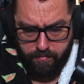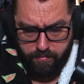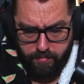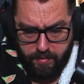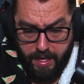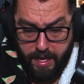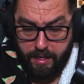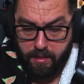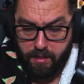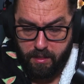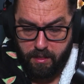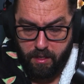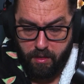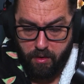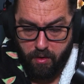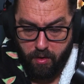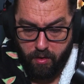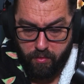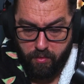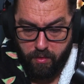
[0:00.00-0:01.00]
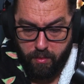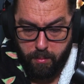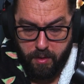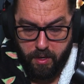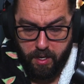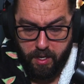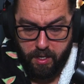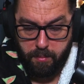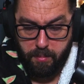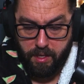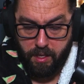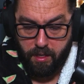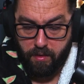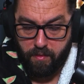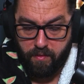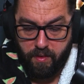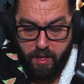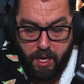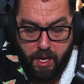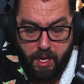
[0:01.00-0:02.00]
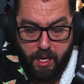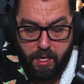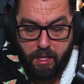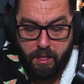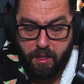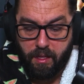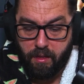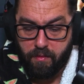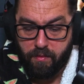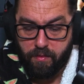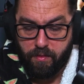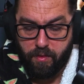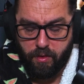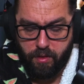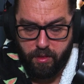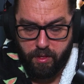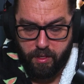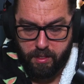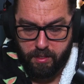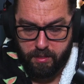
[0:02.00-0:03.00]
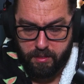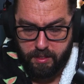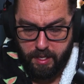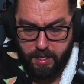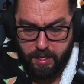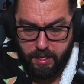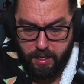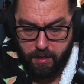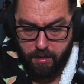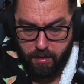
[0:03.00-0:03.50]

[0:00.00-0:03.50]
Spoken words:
That did not remind me of anything further to say.